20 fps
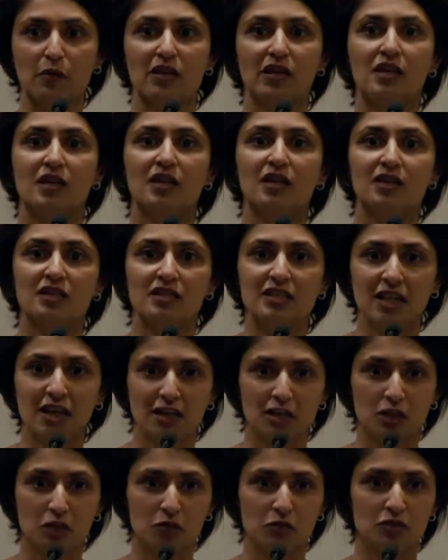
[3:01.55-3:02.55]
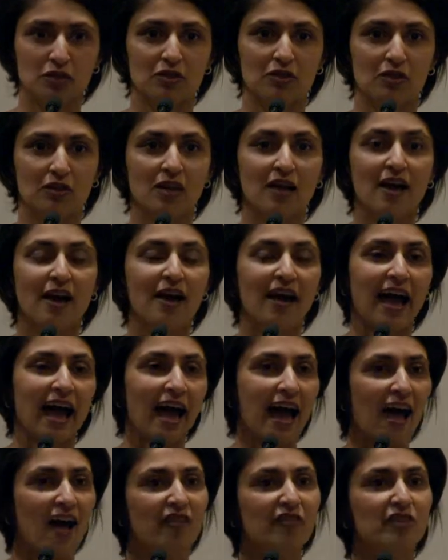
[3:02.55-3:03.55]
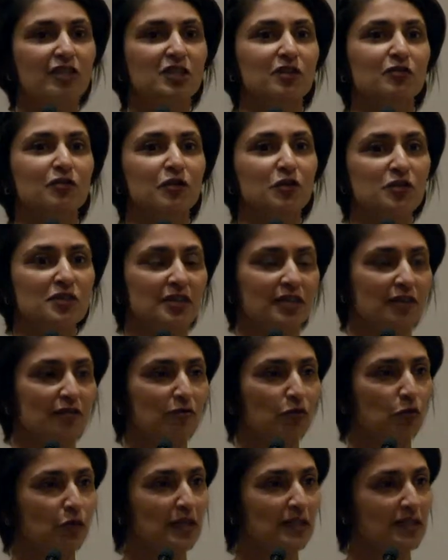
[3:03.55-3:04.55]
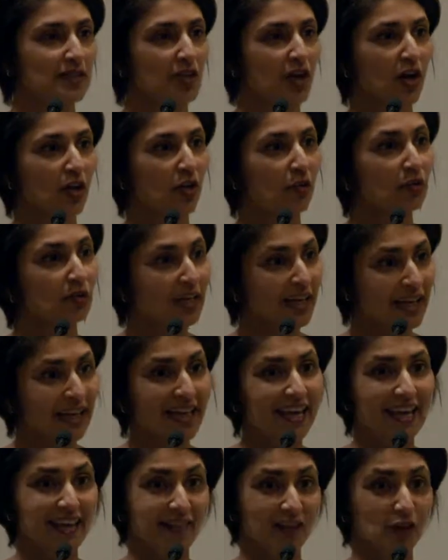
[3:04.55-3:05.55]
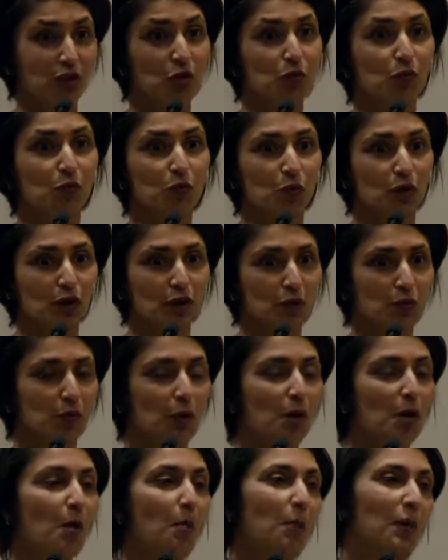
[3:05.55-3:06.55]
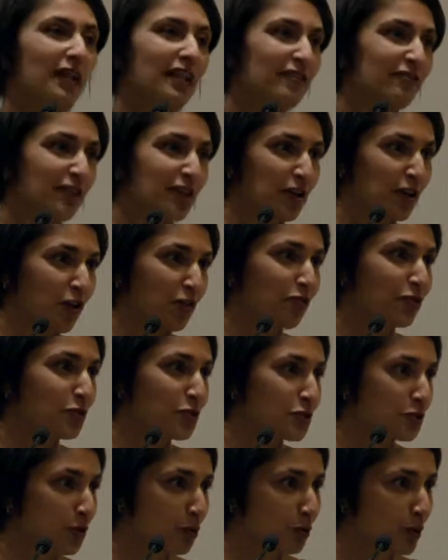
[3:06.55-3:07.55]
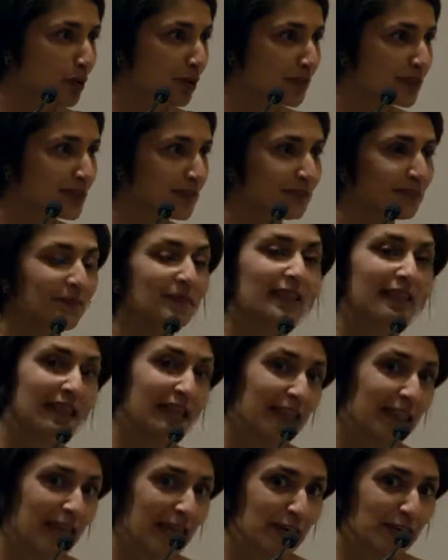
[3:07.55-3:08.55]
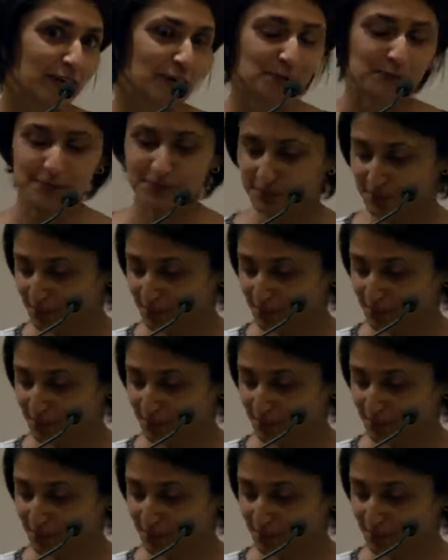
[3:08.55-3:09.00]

we can continue to have a diversity of voice, not only in the human world, but even in our virtual worlds. Thank you.